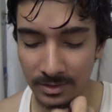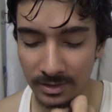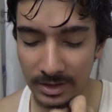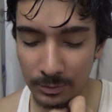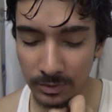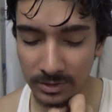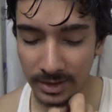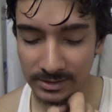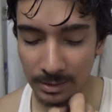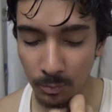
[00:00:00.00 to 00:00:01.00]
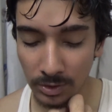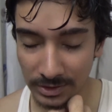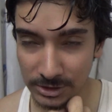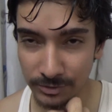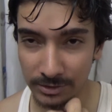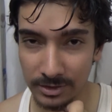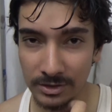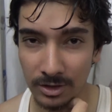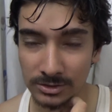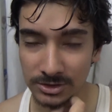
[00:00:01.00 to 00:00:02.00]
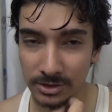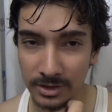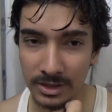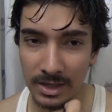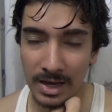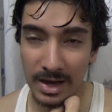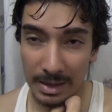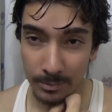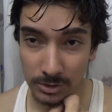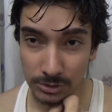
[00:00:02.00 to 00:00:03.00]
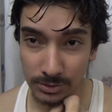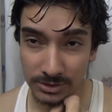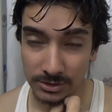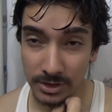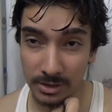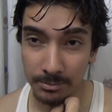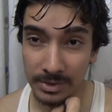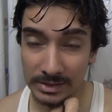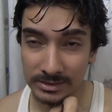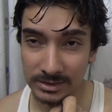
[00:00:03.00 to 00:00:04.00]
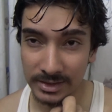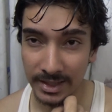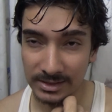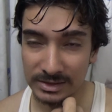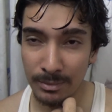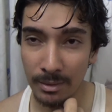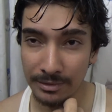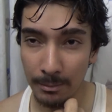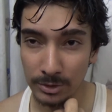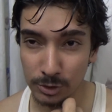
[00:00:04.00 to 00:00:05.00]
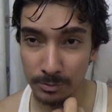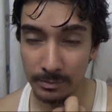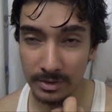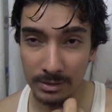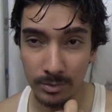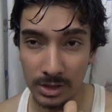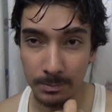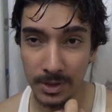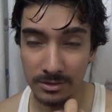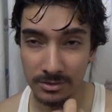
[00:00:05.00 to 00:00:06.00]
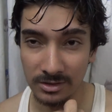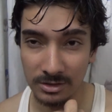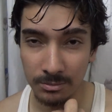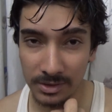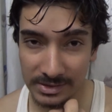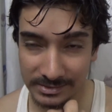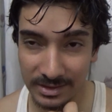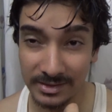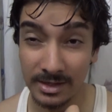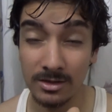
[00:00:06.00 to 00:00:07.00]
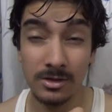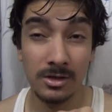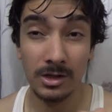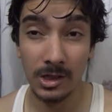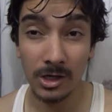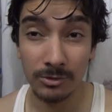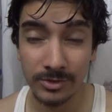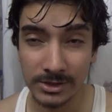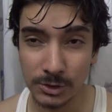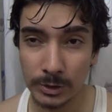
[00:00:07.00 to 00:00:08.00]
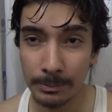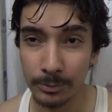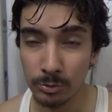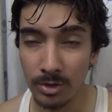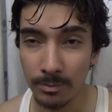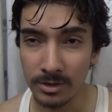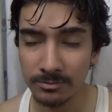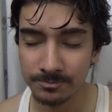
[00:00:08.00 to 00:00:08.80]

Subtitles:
Anyway, the exam was satisfactory considering I'm also studying BSc exam. I'm also preparing for the BSc exam, but still there are a lot of things to improve upon.